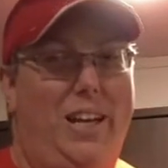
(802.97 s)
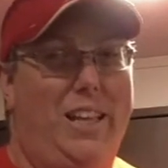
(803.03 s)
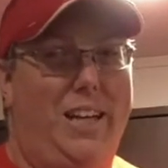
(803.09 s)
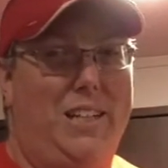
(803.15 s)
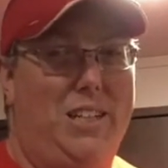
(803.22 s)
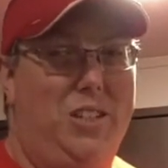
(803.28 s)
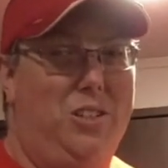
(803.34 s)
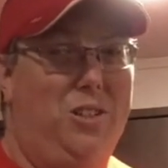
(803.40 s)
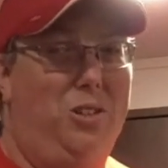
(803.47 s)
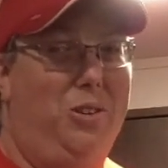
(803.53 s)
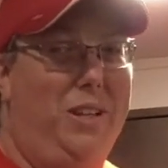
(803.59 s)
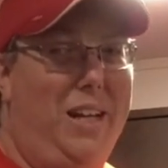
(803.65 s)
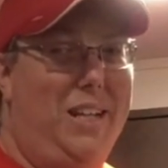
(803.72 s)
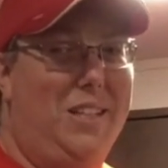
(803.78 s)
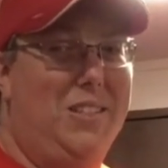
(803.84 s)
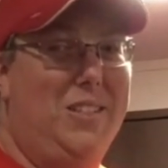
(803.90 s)
I like to do,
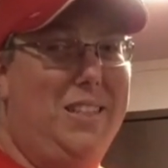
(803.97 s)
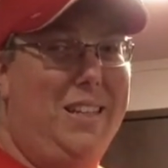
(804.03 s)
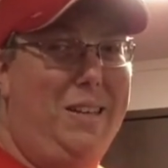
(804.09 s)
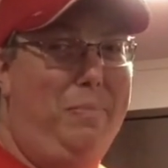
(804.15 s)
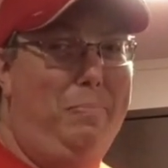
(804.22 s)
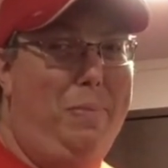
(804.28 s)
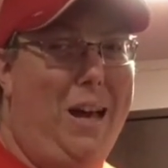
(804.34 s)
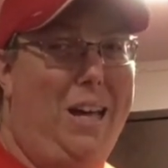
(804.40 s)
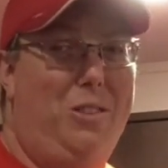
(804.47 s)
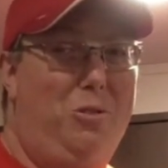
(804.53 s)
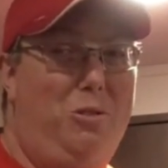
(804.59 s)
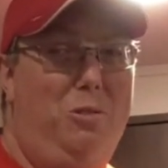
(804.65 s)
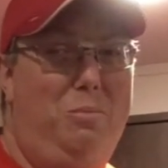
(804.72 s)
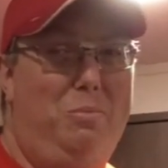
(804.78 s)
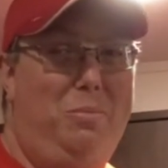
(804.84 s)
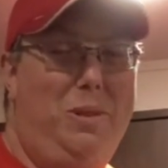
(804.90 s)
and that's the
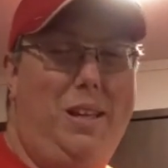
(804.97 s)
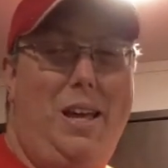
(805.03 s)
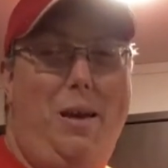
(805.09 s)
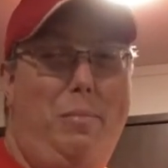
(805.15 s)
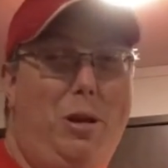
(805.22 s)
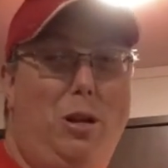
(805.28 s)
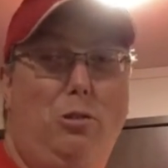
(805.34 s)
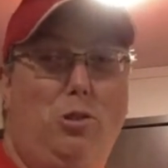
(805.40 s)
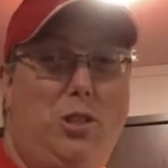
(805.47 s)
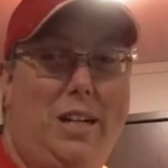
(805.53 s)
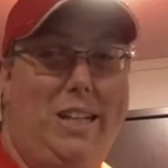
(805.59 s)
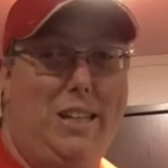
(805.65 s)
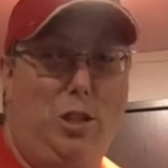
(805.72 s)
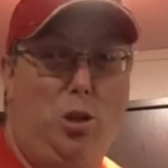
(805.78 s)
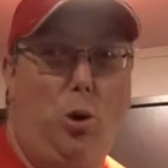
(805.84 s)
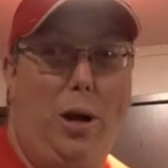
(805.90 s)
bathroom. I'm gonna go sit
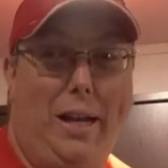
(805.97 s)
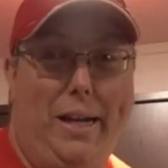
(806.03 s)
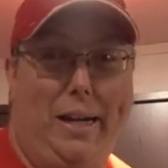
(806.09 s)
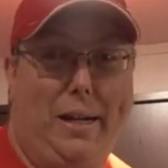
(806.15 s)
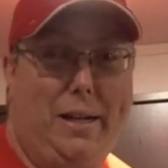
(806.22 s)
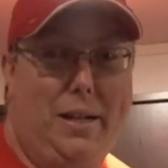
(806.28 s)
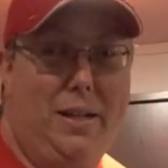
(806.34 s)
on the toilet.